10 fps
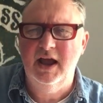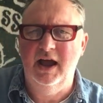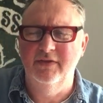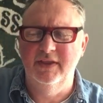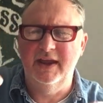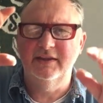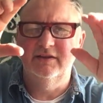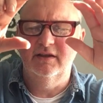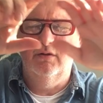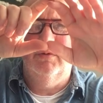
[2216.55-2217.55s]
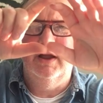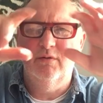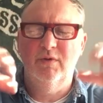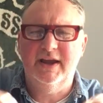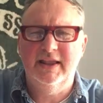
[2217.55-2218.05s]
And then we're,
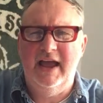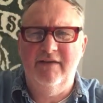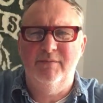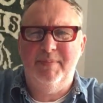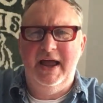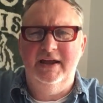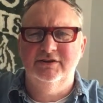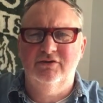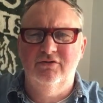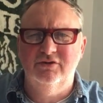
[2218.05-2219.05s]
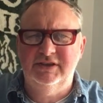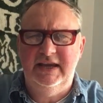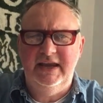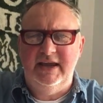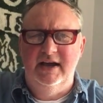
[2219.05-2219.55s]
we're going to have a band across
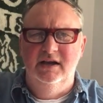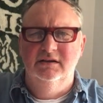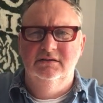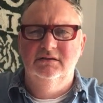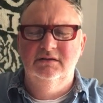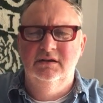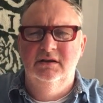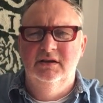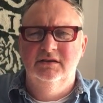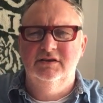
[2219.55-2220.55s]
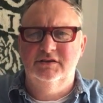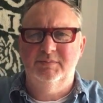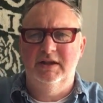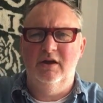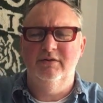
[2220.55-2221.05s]
here,
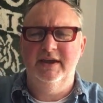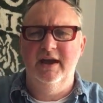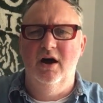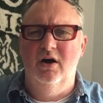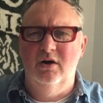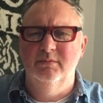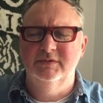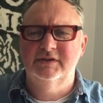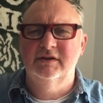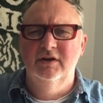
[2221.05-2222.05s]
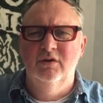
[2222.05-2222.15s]
just below the arms,